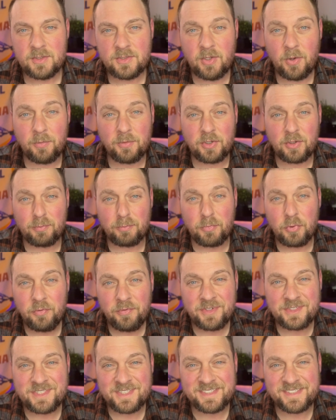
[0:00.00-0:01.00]
So you're
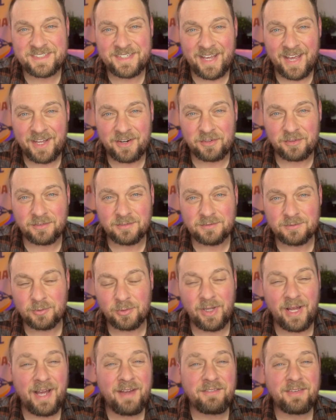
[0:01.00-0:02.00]
moving to Seattle.
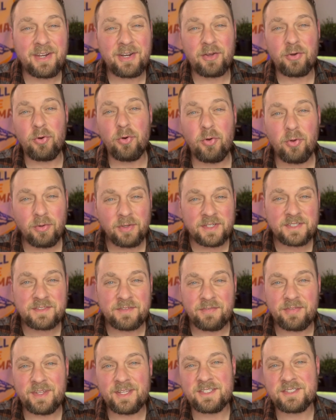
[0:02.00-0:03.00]
Well, I've got a whole list
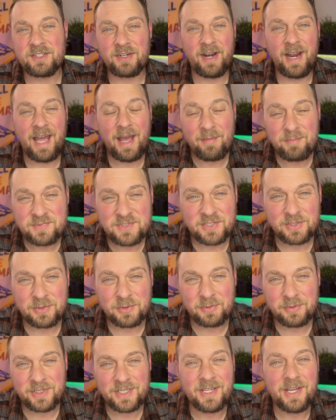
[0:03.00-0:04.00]
of things that are
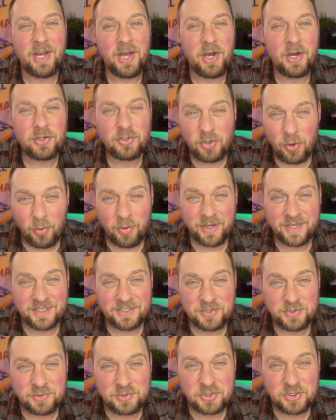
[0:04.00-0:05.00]
absolutely going
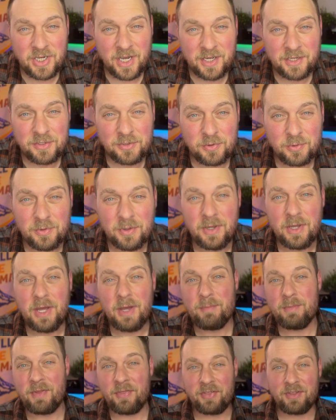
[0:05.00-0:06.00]
to shock you.
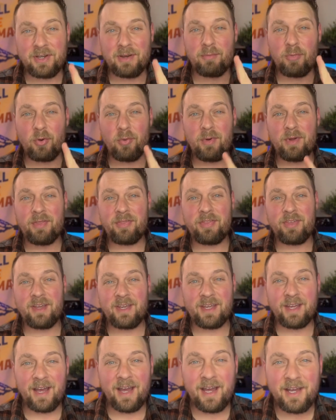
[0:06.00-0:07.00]
But the number one
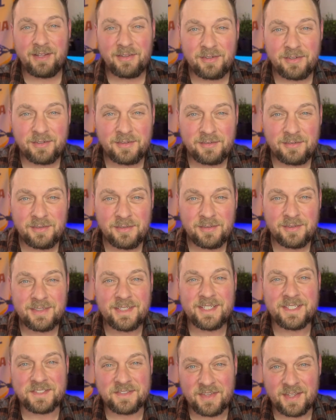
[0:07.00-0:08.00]
thing I learned
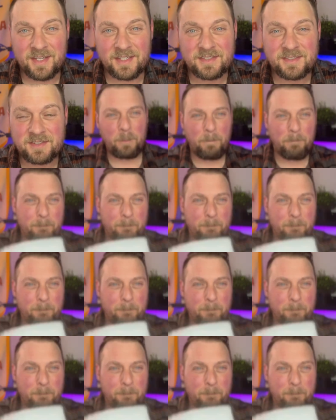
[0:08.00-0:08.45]
is this: